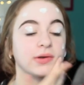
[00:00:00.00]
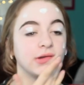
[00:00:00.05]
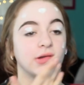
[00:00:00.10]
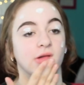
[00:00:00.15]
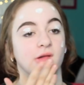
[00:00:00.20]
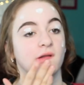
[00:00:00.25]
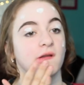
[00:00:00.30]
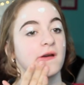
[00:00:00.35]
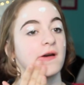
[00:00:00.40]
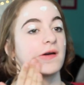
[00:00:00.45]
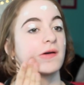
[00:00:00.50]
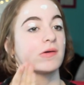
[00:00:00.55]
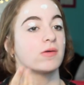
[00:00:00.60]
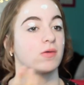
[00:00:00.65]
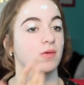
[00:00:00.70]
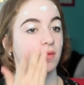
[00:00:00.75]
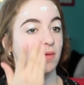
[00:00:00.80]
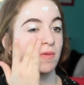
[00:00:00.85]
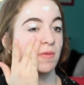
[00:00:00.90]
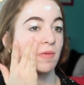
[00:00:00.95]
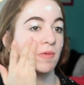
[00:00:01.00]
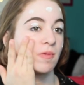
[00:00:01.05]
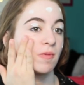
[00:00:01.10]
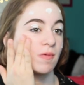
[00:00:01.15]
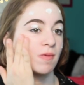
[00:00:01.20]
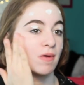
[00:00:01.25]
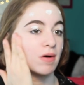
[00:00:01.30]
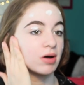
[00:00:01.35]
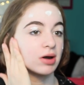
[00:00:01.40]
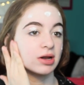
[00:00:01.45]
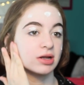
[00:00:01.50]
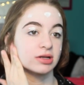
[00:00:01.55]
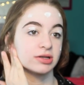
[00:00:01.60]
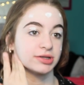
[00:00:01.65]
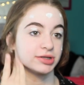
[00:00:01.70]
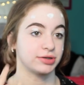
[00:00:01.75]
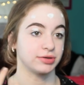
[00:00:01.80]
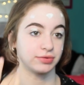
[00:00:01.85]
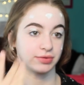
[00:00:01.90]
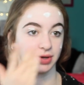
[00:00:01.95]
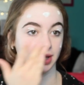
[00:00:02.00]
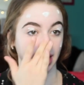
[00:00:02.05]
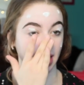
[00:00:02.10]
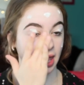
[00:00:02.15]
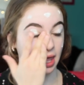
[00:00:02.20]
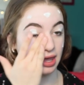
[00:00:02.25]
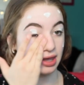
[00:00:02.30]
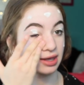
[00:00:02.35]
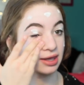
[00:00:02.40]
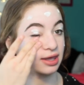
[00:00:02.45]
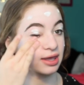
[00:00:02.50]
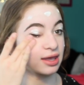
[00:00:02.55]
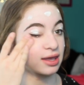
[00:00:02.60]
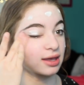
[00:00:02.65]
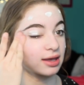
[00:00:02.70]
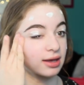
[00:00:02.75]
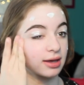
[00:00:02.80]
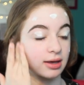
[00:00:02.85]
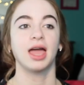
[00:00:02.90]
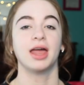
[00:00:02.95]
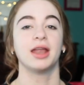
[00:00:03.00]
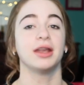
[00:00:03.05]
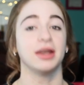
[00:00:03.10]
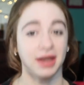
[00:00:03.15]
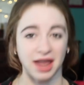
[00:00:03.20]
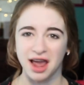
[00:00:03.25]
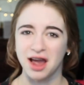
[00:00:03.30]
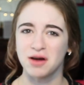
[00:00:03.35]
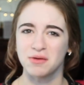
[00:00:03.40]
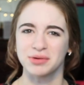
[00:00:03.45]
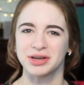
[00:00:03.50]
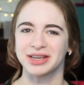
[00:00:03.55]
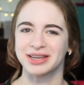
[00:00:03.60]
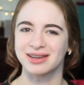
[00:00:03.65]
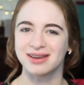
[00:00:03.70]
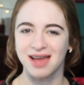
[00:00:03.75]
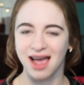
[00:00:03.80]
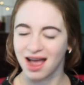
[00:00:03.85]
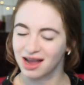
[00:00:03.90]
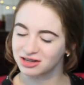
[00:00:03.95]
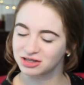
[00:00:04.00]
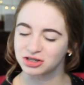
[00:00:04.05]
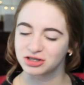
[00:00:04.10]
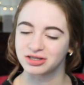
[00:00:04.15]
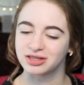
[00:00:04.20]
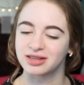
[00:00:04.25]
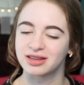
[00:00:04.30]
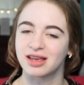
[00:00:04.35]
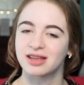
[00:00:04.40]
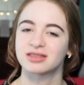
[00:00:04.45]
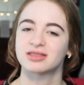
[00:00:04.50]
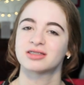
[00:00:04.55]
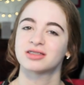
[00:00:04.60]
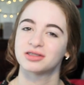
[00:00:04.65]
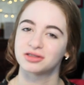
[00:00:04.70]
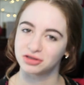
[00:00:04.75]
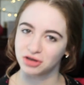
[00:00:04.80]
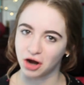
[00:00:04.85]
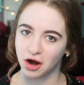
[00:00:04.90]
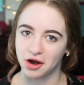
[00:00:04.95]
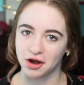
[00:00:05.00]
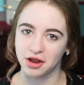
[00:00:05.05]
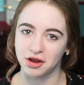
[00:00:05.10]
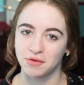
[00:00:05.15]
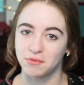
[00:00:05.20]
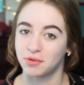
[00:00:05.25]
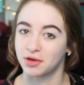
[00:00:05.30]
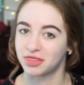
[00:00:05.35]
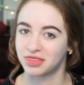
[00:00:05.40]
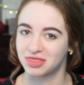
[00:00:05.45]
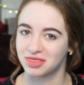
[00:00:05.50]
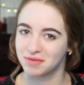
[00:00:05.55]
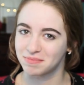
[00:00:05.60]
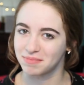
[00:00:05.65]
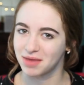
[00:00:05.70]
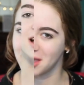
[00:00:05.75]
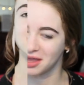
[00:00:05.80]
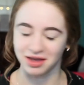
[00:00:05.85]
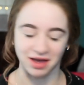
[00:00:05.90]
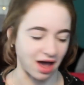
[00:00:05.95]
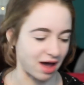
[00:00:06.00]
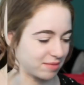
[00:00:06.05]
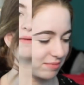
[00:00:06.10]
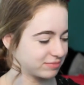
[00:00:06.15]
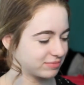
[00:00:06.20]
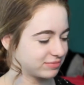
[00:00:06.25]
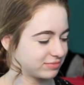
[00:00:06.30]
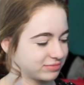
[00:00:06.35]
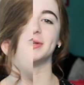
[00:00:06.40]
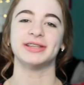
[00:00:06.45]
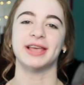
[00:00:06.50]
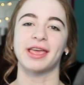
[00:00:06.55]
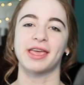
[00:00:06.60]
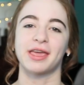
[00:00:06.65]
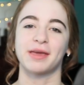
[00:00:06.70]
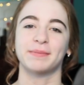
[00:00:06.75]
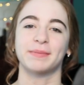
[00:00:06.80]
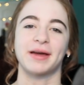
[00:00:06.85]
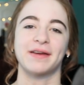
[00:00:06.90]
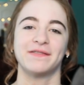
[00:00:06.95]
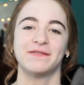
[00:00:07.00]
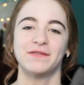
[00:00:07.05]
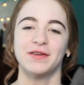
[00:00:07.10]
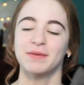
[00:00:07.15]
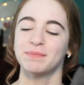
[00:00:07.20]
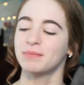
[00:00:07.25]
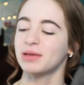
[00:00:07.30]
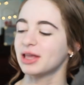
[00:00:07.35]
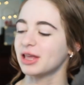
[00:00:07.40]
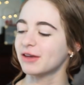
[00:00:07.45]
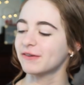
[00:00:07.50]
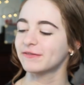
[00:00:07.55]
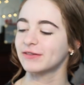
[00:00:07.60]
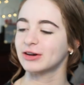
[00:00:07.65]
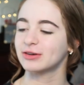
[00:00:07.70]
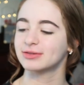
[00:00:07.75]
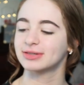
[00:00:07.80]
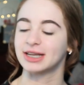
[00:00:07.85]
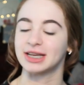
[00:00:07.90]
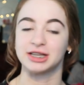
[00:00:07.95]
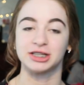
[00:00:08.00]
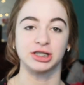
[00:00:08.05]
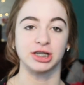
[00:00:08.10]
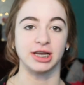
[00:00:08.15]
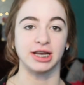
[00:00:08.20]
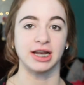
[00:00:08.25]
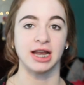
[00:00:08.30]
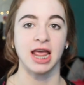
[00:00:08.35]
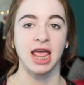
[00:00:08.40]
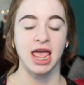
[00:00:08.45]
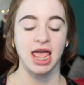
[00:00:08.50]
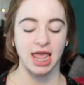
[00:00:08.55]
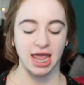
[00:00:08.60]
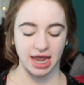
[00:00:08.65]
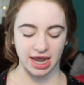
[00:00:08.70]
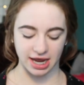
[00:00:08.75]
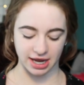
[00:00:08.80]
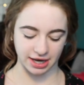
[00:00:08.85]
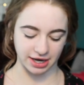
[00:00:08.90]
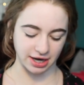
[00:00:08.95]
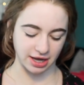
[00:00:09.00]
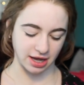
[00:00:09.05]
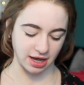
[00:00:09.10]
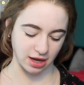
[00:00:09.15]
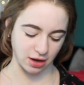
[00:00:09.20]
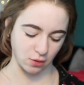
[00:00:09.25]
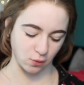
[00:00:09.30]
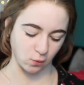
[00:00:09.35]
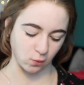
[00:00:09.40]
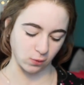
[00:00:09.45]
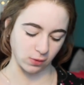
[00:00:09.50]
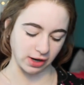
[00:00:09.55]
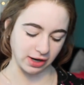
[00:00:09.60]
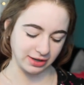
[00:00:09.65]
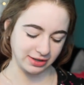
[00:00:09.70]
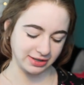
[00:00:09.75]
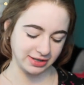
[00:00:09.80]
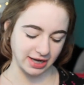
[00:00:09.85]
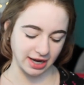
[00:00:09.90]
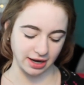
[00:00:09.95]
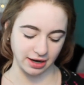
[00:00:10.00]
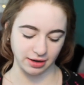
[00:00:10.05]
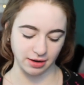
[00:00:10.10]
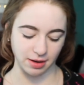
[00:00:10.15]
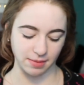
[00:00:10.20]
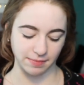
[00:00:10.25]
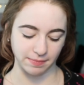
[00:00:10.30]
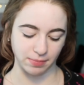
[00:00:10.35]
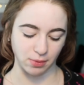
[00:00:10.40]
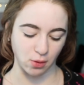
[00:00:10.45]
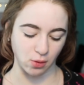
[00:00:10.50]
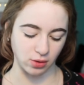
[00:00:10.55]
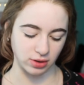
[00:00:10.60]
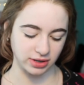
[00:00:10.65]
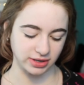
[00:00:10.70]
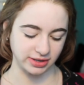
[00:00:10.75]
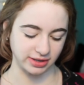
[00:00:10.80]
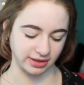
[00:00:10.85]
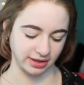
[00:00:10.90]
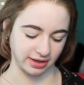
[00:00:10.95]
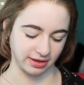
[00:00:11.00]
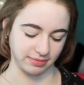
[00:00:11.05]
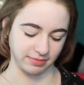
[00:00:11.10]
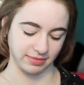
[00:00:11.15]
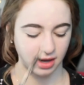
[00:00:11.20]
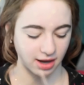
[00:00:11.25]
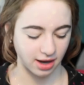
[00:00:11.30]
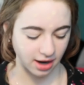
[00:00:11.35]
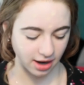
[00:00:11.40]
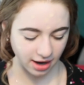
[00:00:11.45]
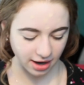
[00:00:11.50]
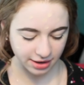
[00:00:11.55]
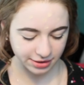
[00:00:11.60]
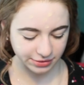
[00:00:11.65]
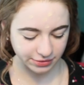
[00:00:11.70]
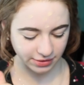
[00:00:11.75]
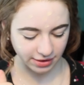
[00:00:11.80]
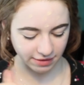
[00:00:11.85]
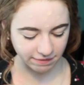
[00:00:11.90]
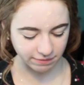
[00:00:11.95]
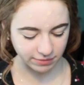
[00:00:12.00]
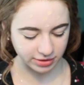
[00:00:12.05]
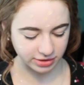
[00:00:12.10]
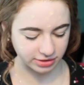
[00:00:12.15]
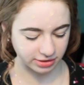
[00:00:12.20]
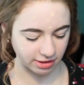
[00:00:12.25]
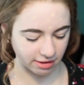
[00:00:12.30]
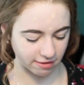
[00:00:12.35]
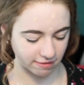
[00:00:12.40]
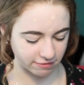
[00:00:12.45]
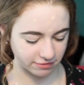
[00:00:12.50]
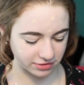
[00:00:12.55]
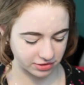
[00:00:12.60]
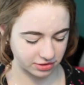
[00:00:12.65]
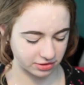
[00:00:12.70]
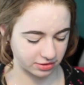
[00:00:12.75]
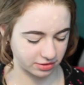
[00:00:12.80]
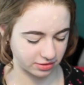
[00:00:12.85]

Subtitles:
we don't want it too cakey. Now we can actually get started with the makeup. I'm going to be taking my Fit Me foundation in 110 Porcelain. I don't have much left,